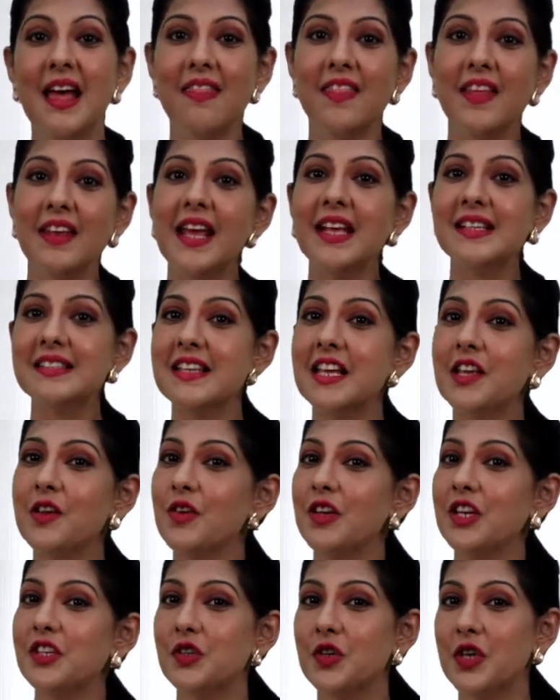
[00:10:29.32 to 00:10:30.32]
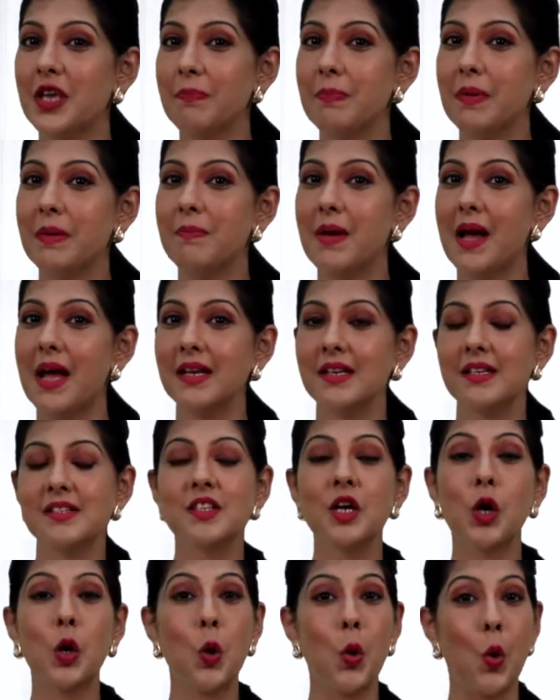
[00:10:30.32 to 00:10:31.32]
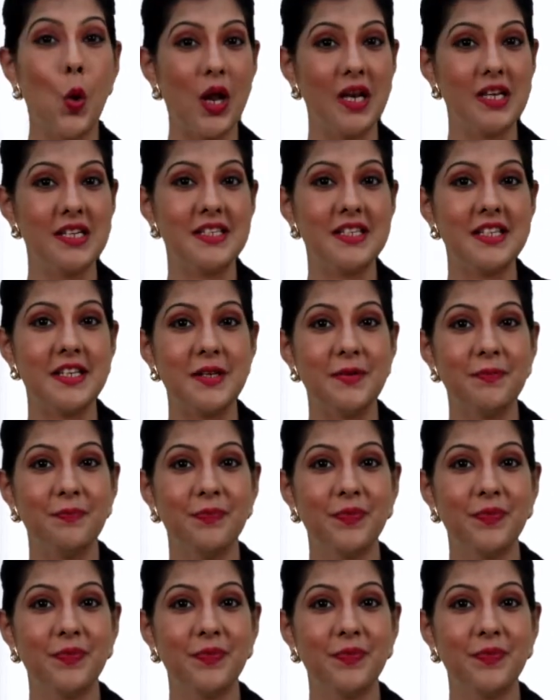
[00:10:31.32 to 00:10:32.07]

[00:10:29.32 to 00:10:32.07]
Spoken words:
The next thing you need to keep in mind is the quality.